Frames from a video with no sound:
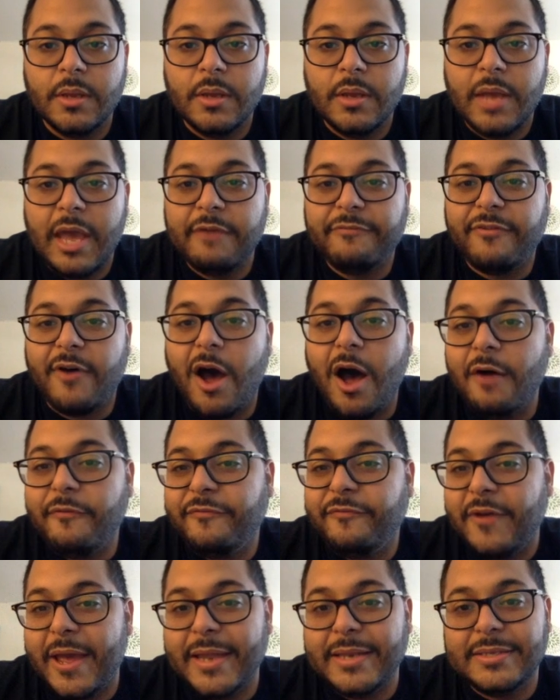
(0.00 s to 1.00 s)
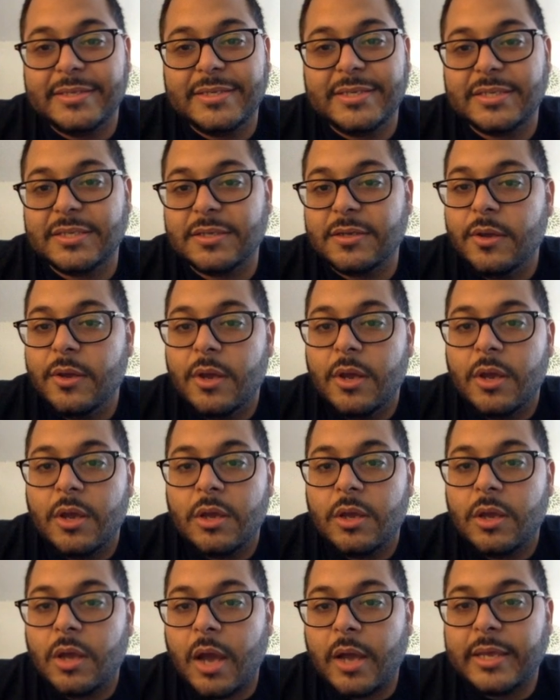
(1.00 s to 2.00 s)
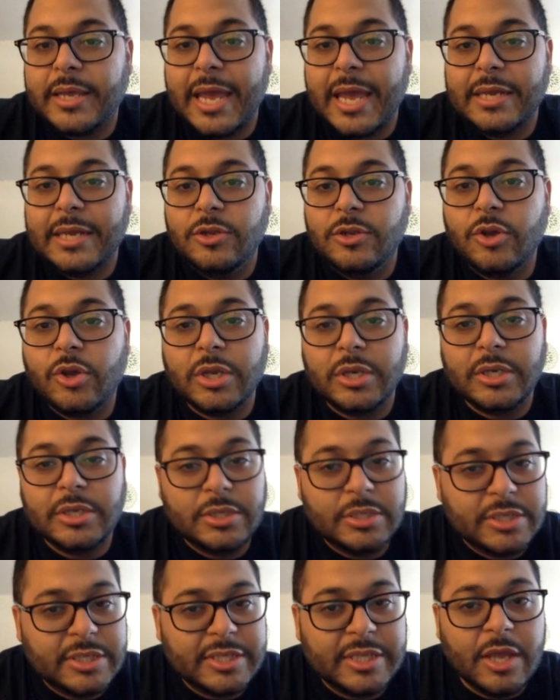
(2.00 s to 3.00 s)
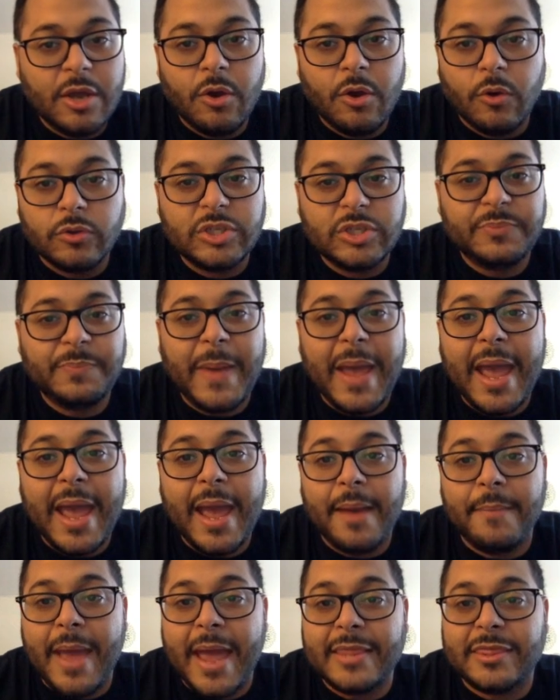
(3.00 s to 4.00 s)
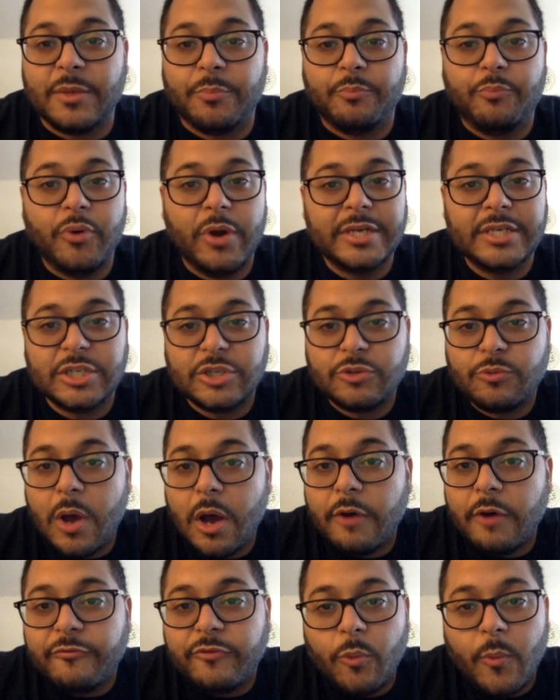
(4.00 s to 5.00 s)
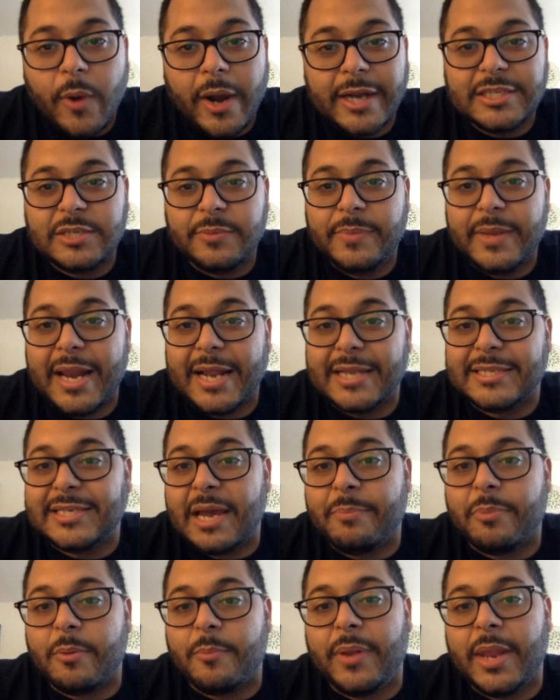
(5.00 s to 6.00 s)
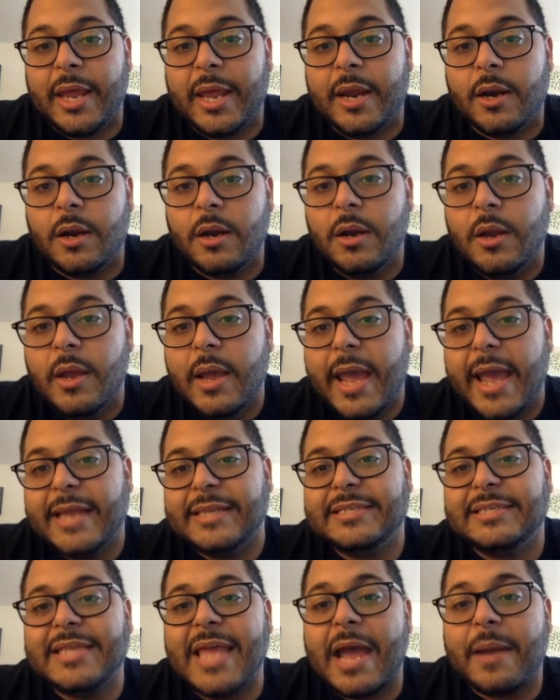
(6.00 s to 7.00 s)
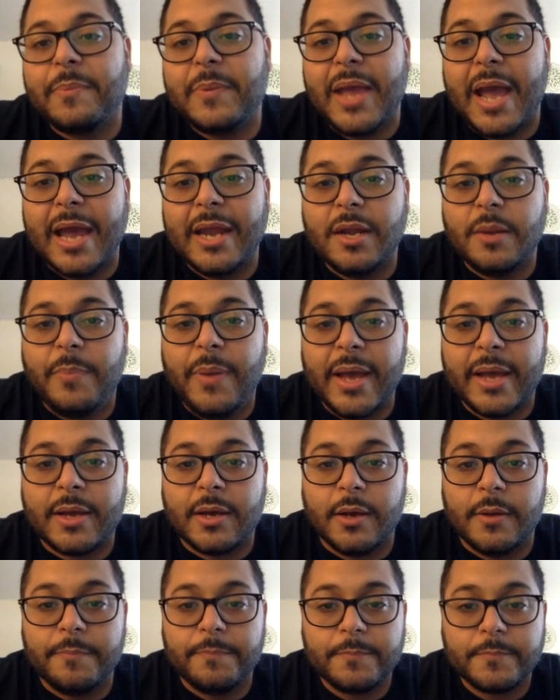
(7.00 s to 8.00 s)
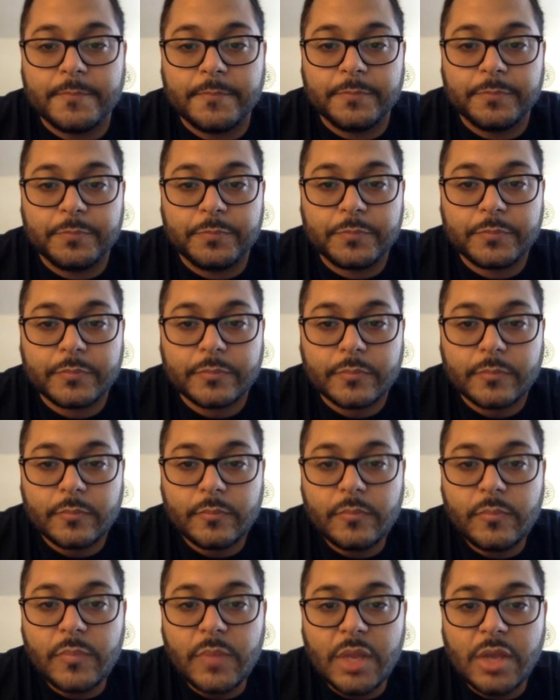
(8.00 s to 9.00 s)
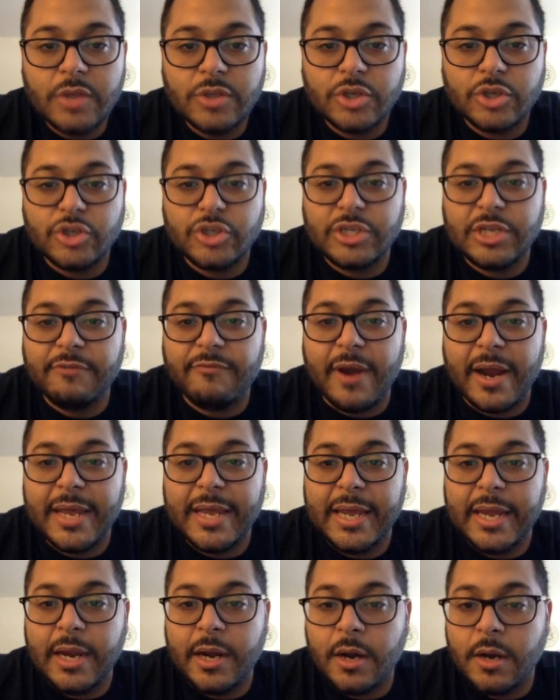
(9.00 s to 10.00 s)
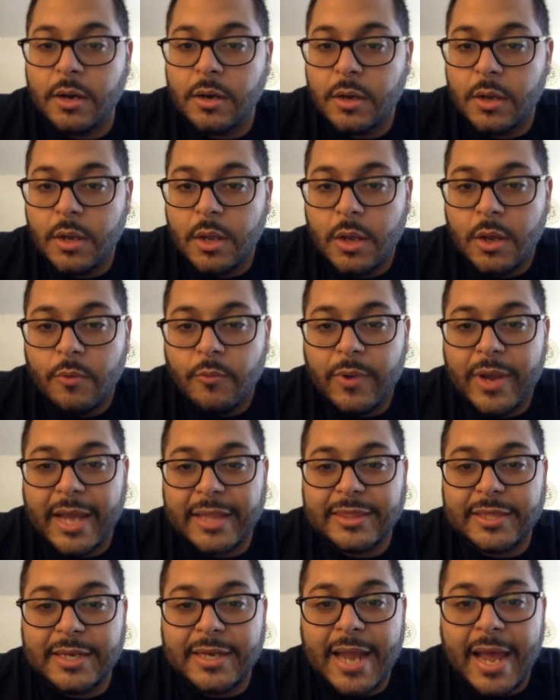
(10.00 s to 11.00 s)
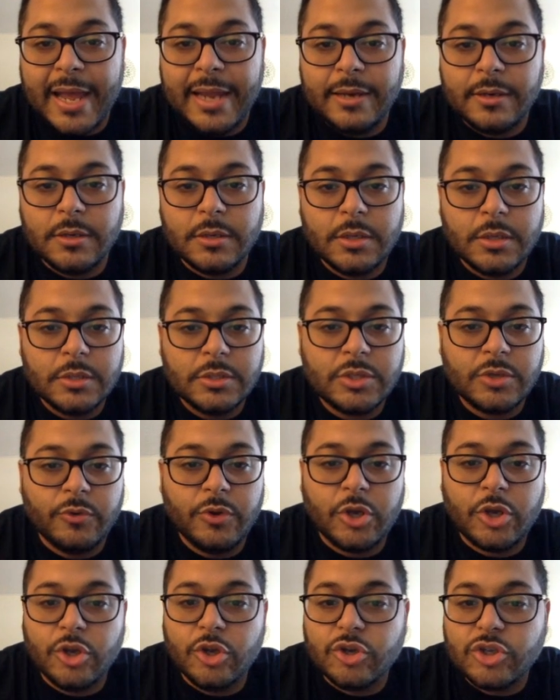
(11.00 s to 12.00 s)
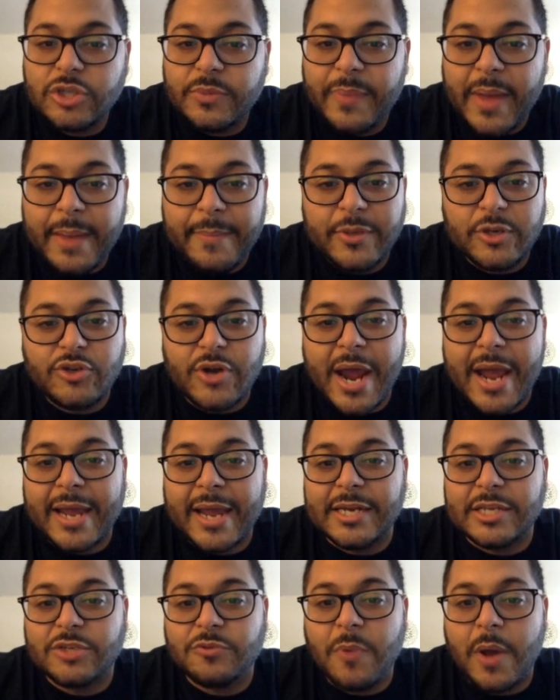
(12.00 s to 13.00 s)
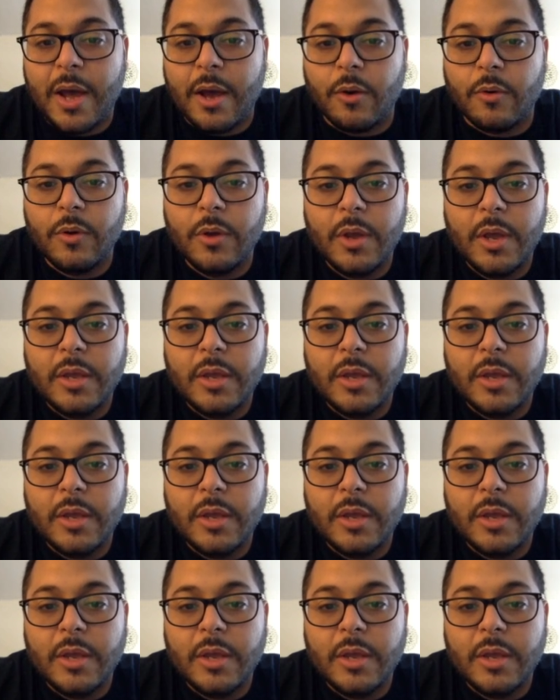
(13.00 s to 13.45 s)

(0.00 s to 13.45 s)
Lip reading: And for offense, again, you can still spam at the bridge as well if you wanted to be that type of player and stack behind the Pekka. So you see right here, we got the Knight, so you can use the Baby Dragon as well.